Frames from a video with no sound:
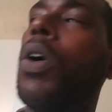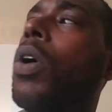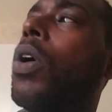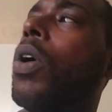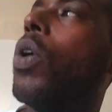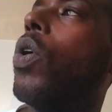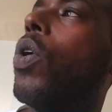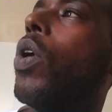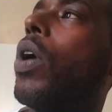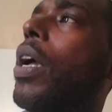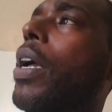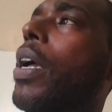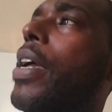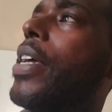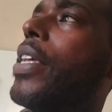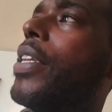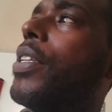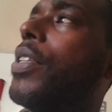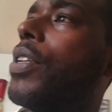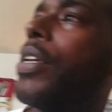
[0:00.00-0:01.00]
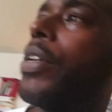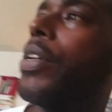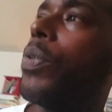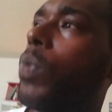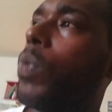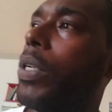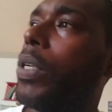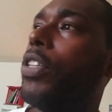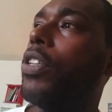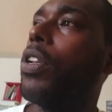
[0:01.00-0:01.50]
and and we
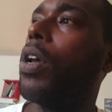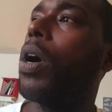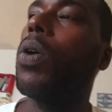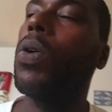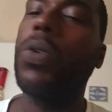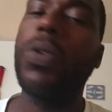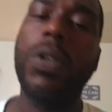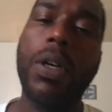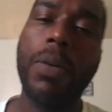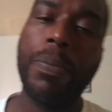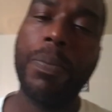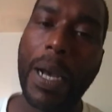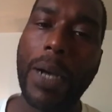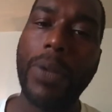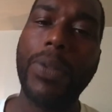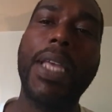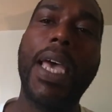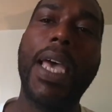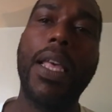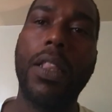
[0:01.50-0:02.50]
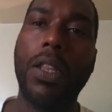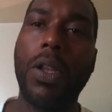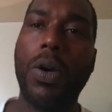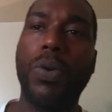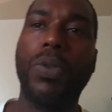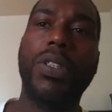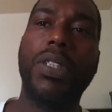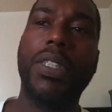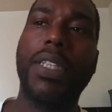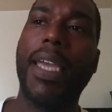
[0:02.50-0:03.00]
know about that low
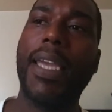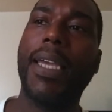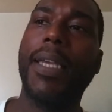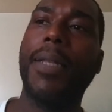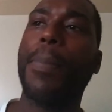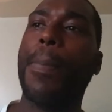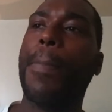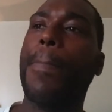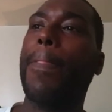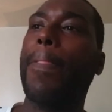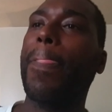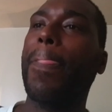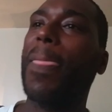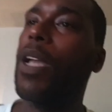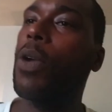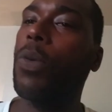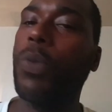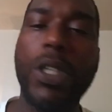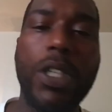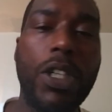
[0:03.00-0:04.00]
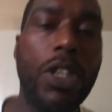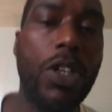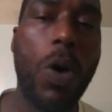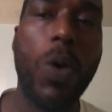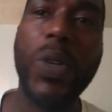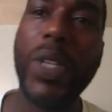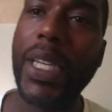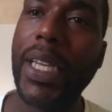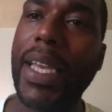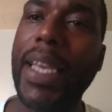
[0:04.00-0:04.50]
state, and we could go there
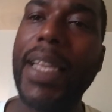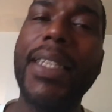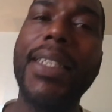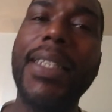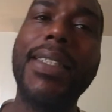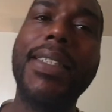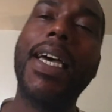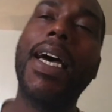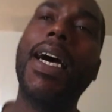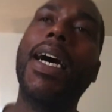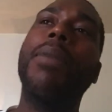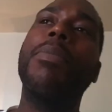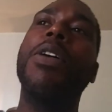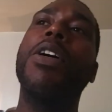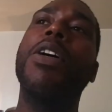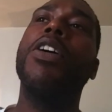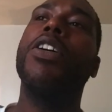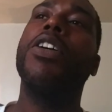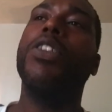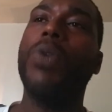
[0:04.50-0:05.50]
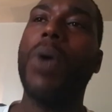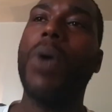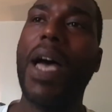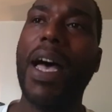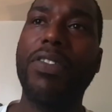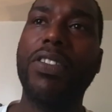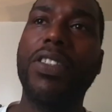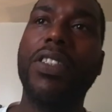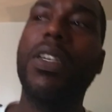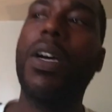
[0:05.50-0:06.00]
anytime. You have
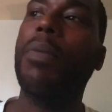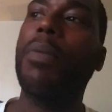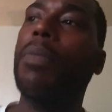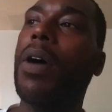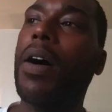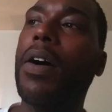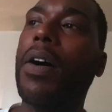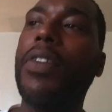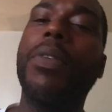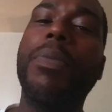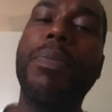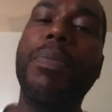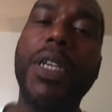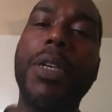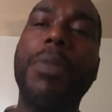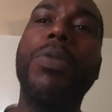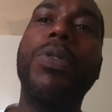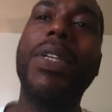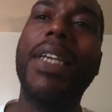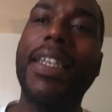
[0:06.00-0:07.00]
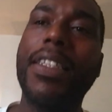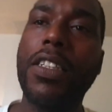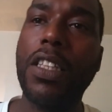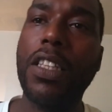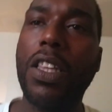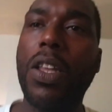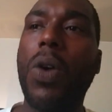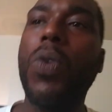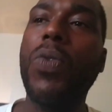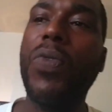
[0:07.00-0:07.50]
some other people that's low
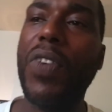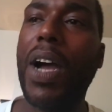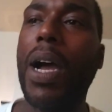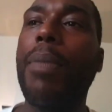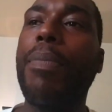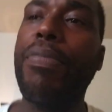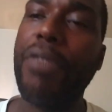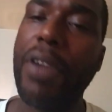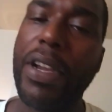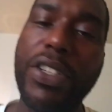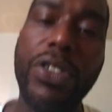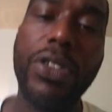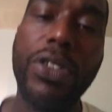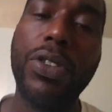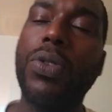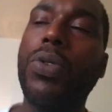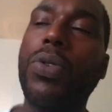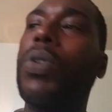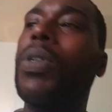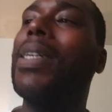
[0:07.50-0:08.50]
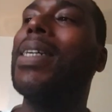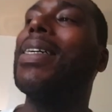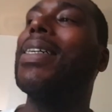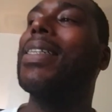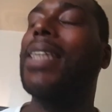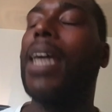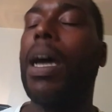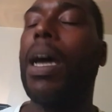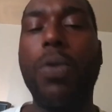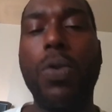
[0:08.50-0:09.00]
vibrational that will
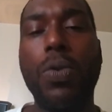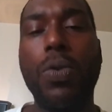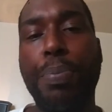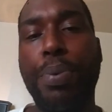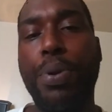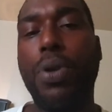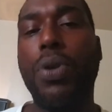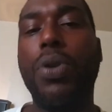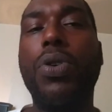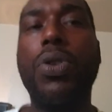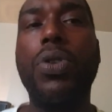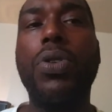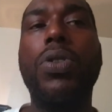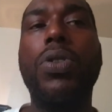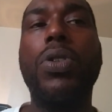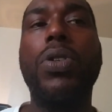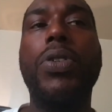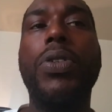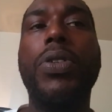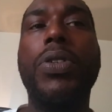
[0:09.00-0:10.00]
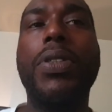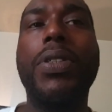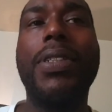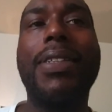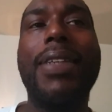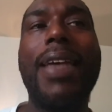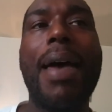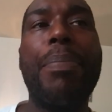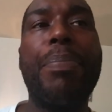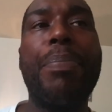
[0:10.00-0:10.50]
pull that
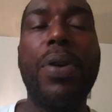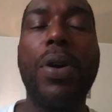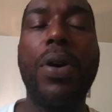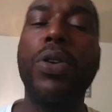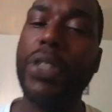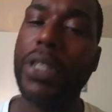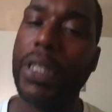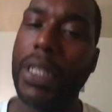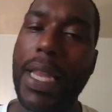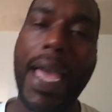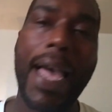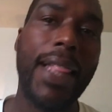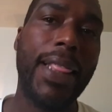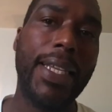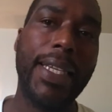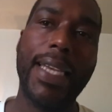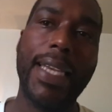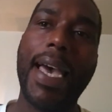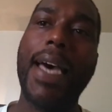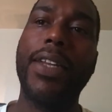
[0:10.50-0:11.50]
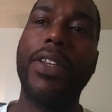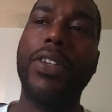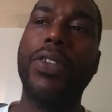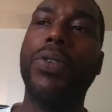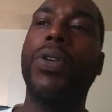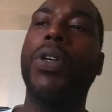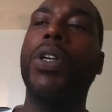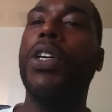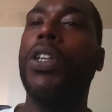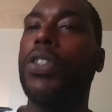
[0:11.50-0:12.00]
personality out of you.
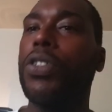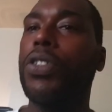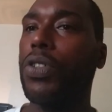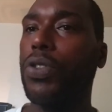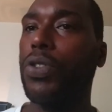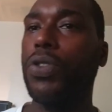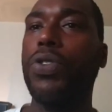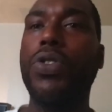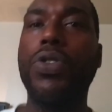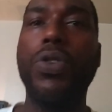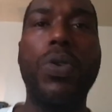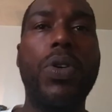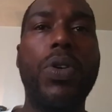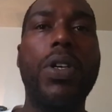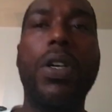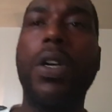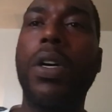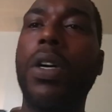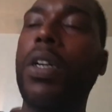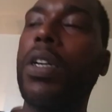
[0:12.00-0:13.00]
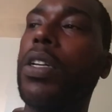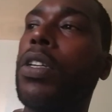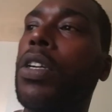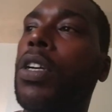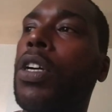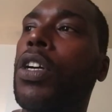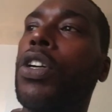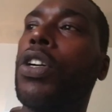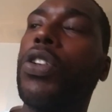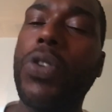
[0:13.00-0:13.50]
So you're doing good. You're
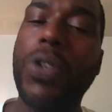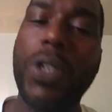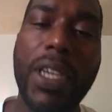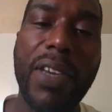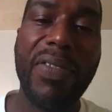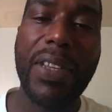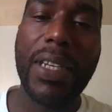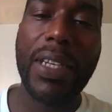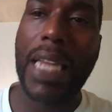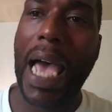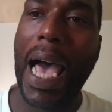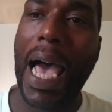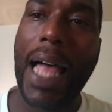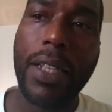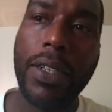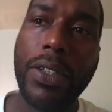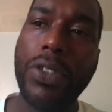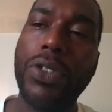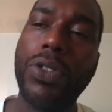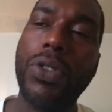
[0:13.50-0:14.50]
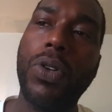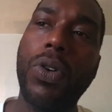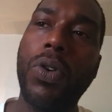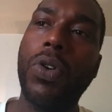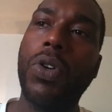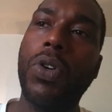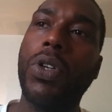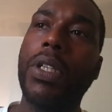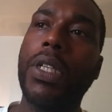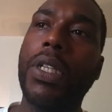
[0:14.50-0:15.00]
giving knowledge on
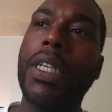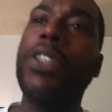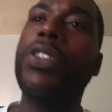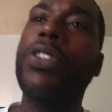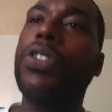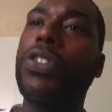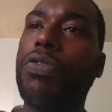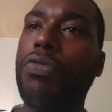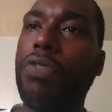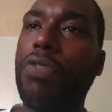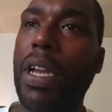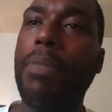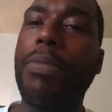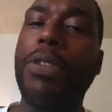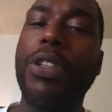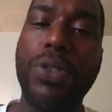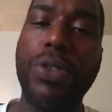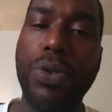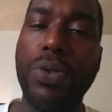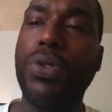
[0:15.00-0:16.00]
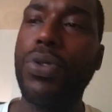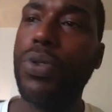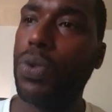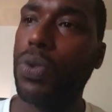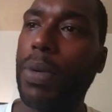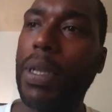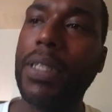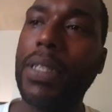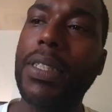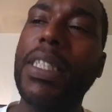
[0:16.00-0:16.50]
Instagram and YouTube. I've
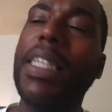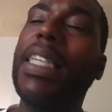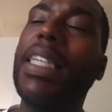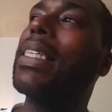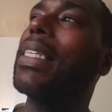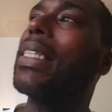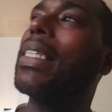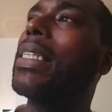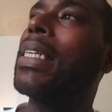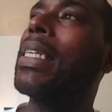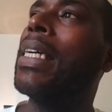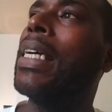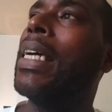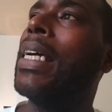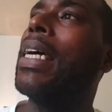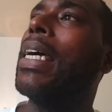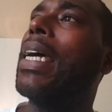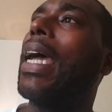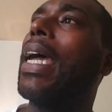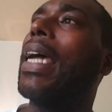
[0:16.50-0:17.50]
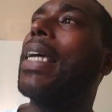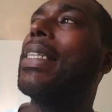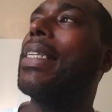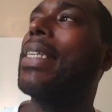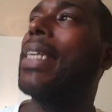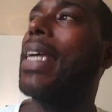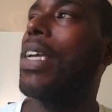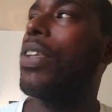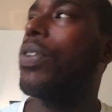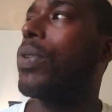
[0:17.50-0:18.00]
seen it. And then you
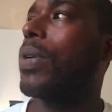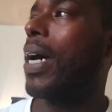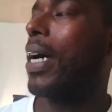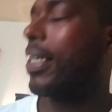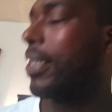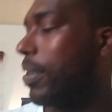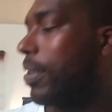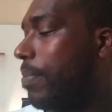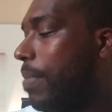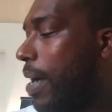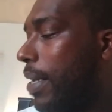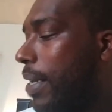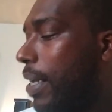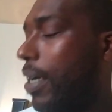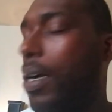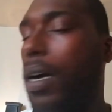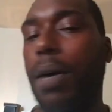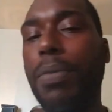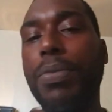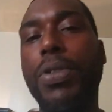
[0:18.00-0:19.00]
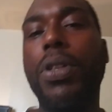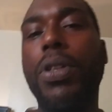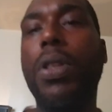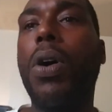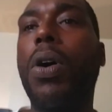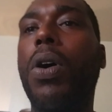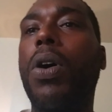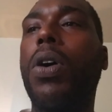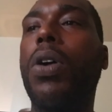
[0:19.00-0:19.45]
got somebody that comes along